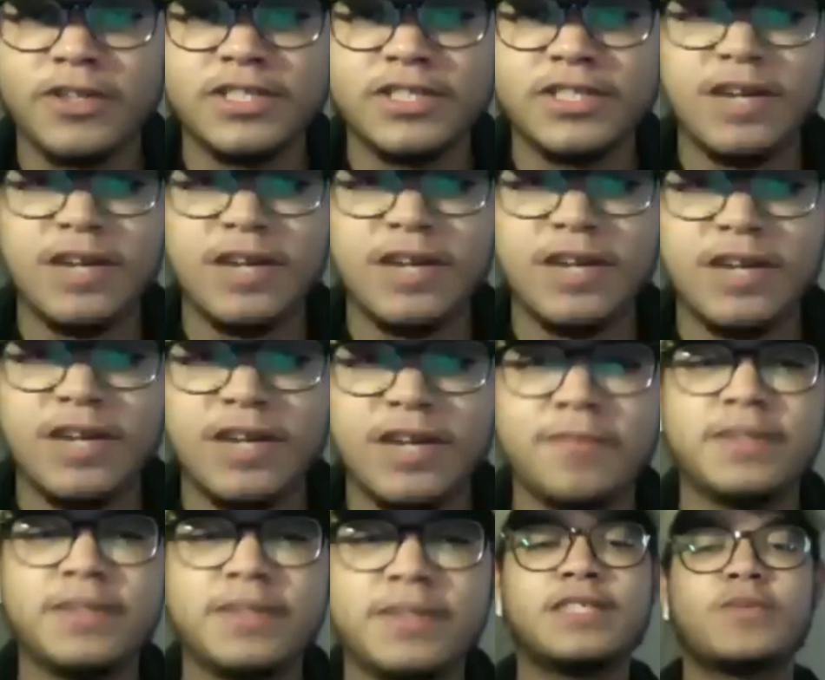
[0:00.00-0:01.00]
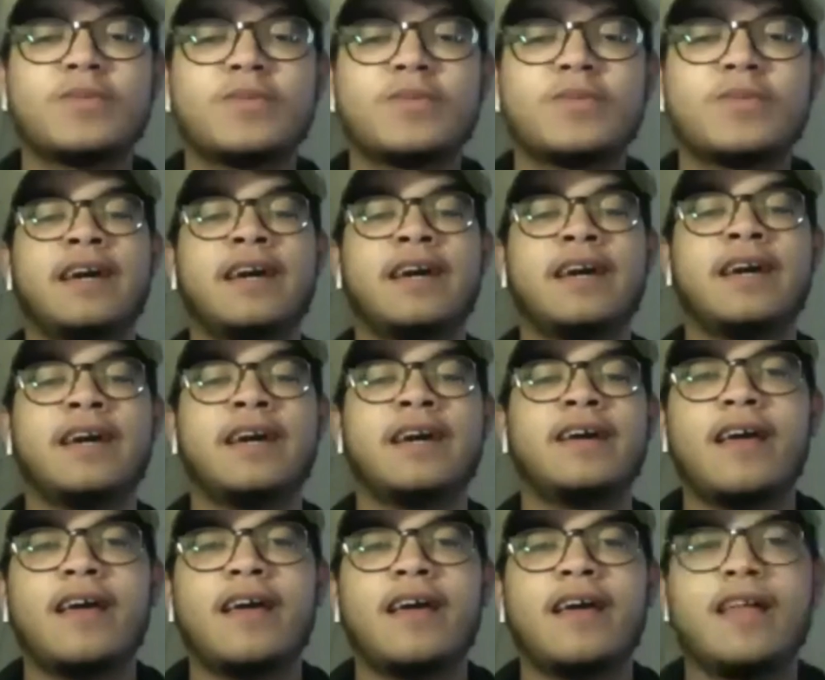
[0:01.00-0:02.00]
workshop is I just want to say
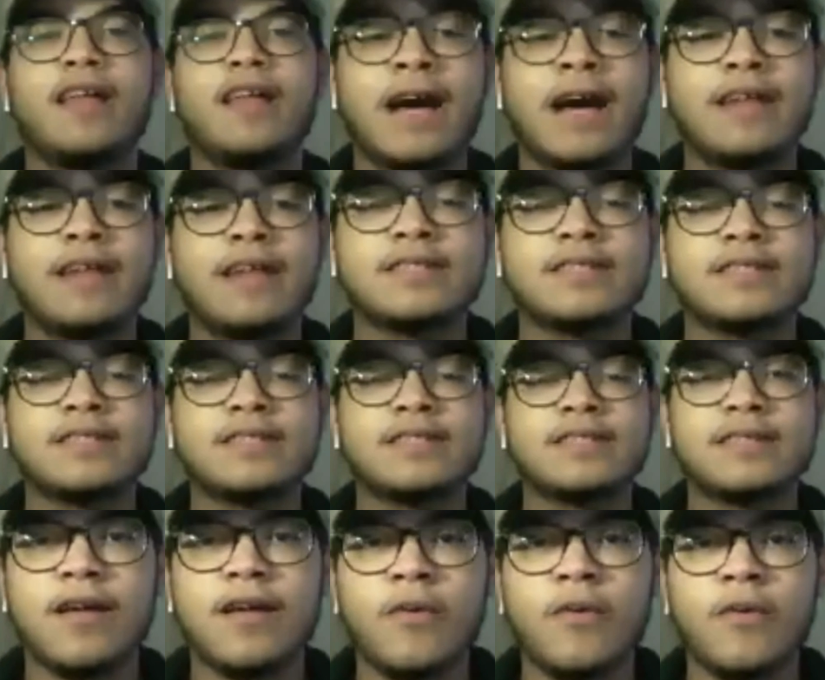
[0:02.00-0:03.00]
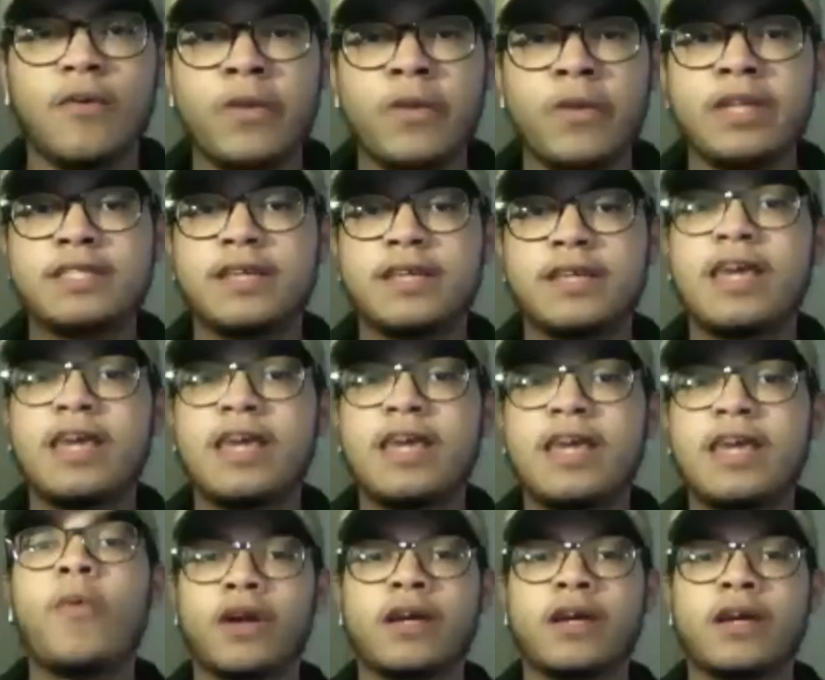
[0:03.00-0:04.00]
that we need to
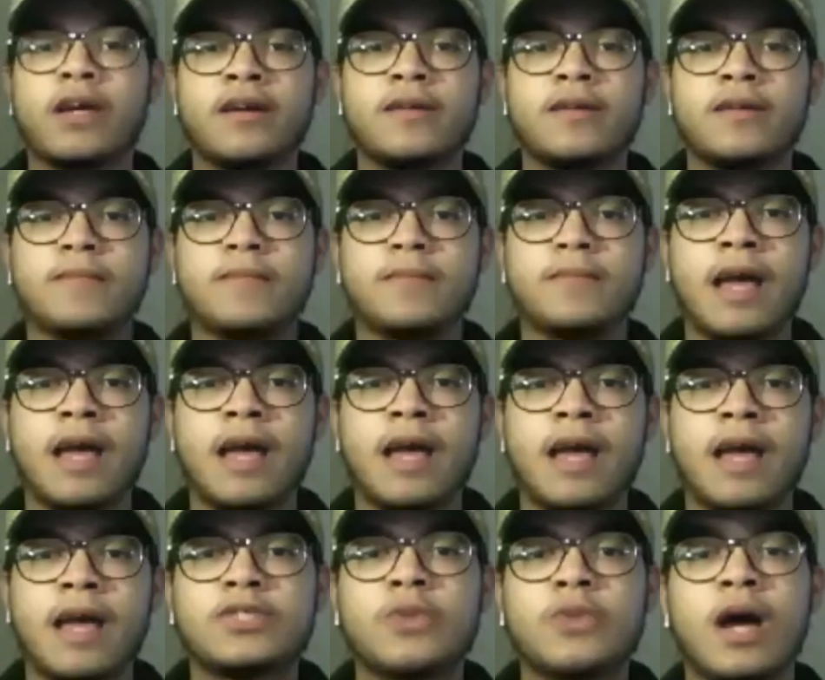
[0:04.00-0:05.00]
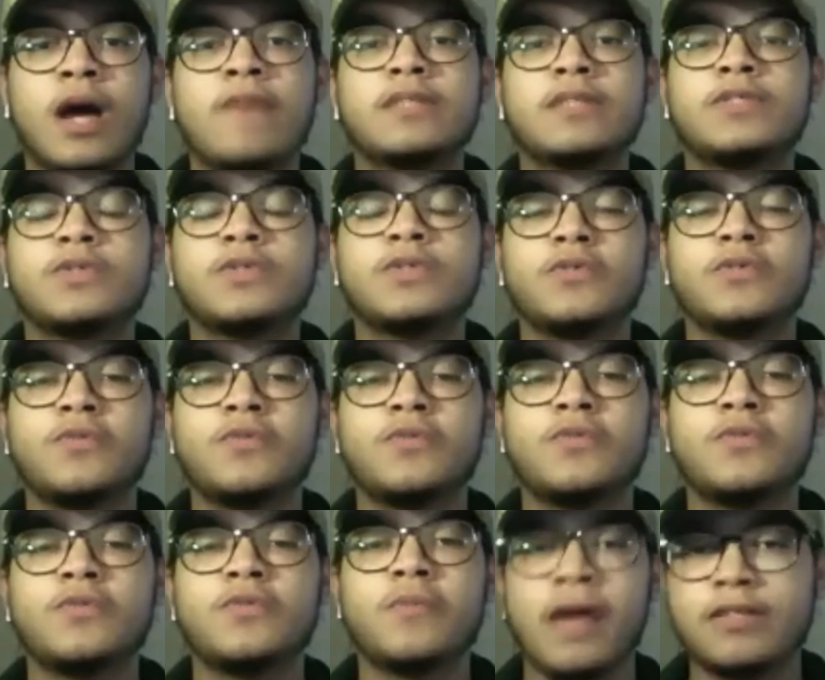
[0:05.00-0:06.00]
keep working and striving
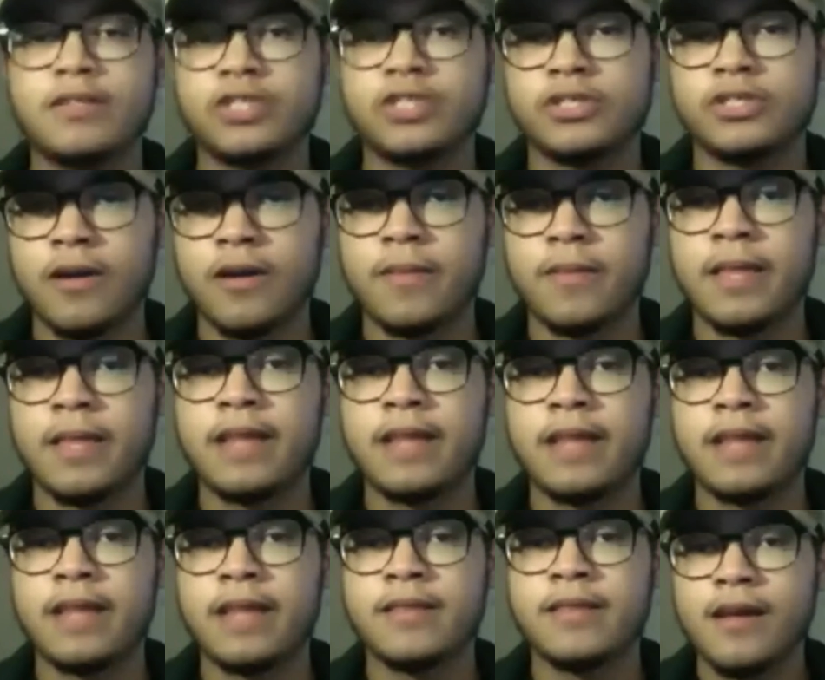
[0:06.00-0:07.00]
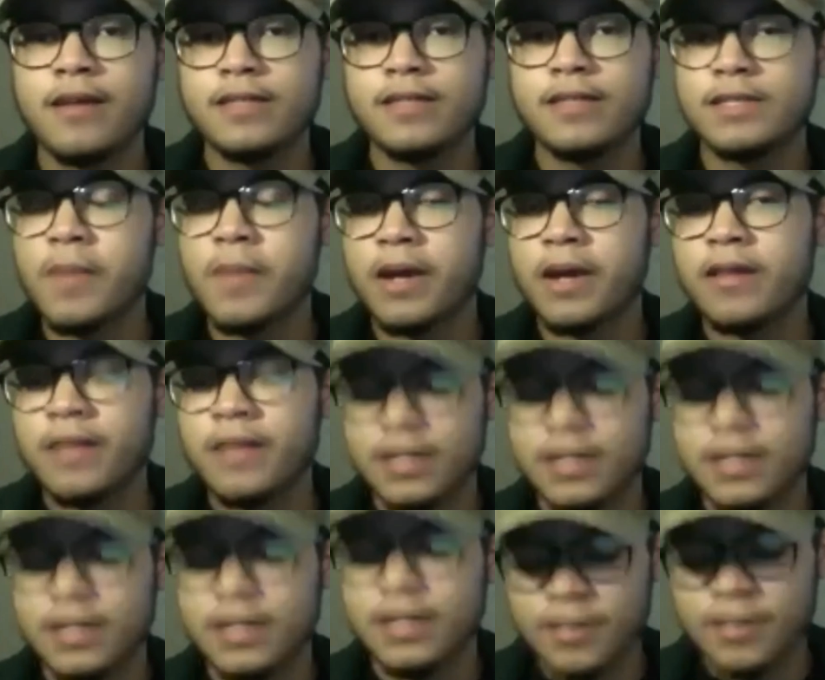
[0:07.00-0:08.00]
to ensure that
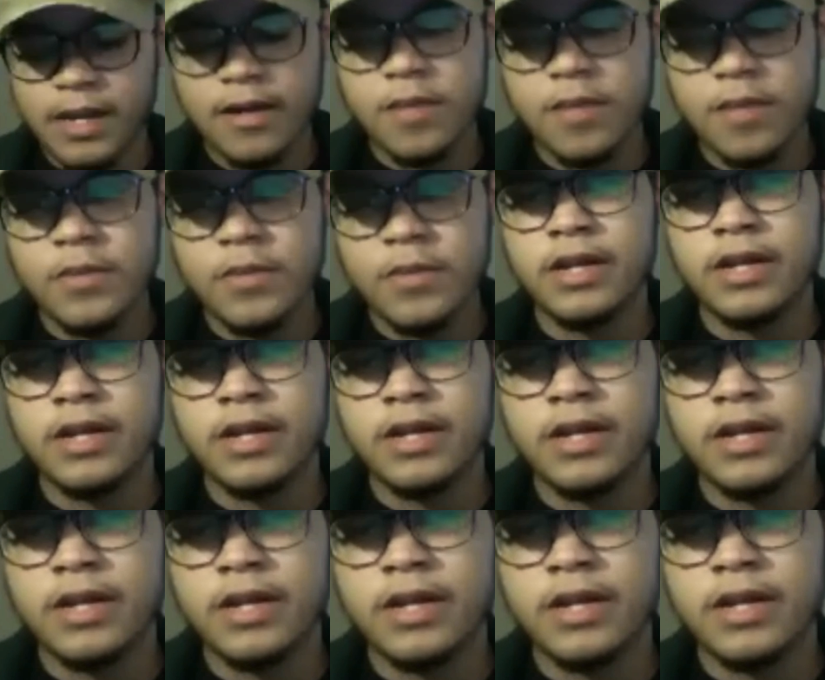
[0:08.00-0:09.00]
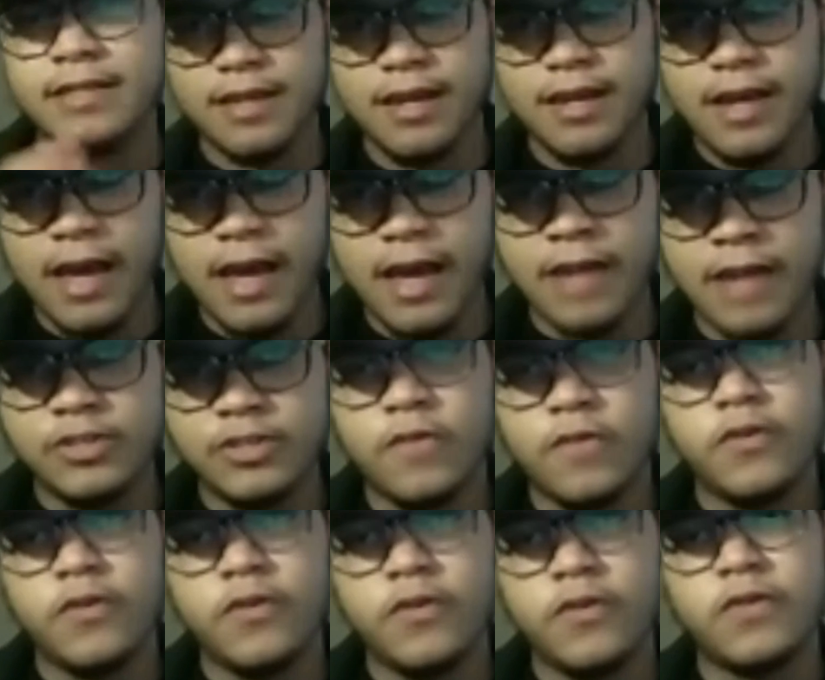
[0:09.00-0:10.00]
the Dominican community is
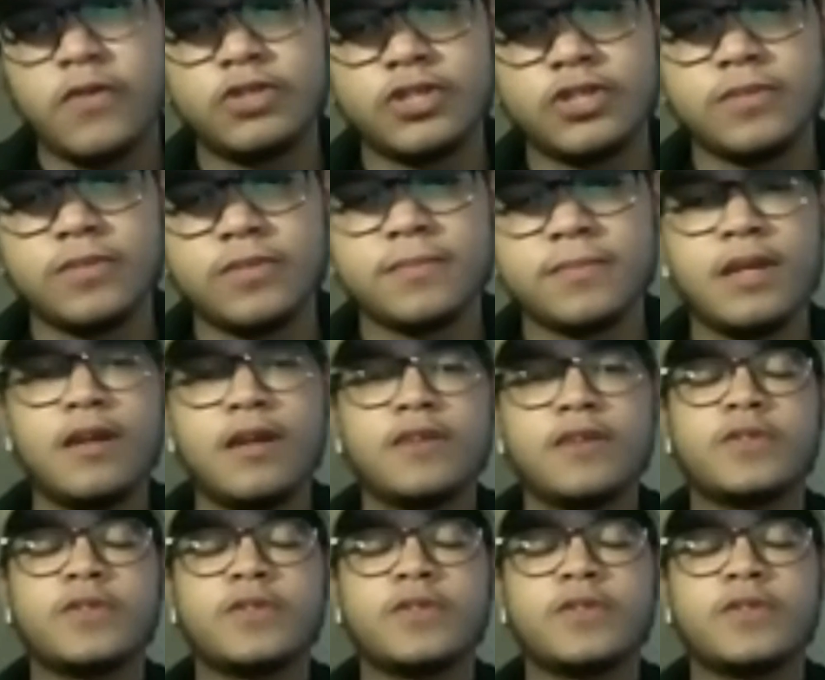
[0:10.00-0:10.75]
ensured for the future.